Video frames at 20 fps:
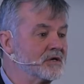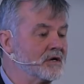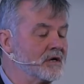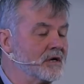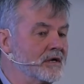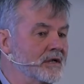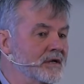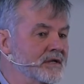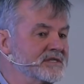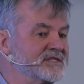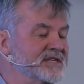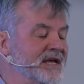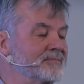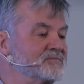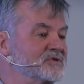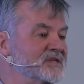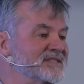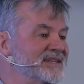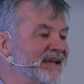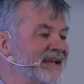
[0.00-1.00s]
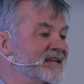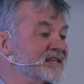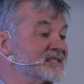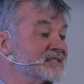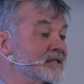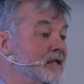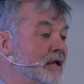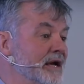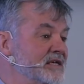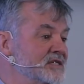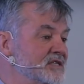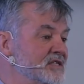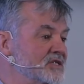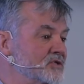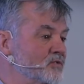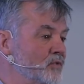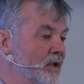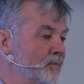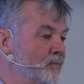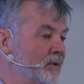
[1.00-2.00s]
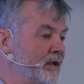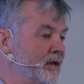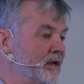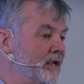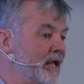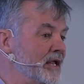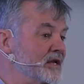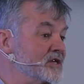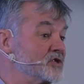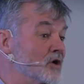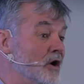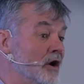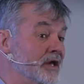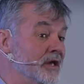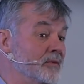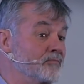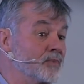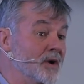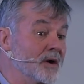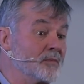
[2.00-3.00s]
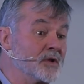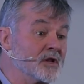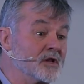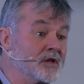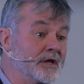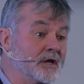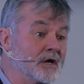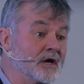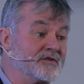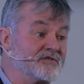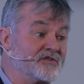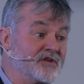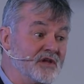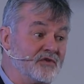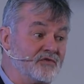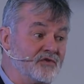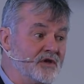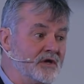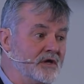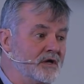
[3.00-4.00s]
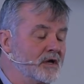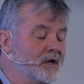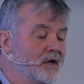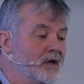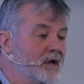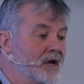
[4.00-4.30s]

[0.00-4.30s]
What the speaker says: attempt to take his license when he began talking publicly on TV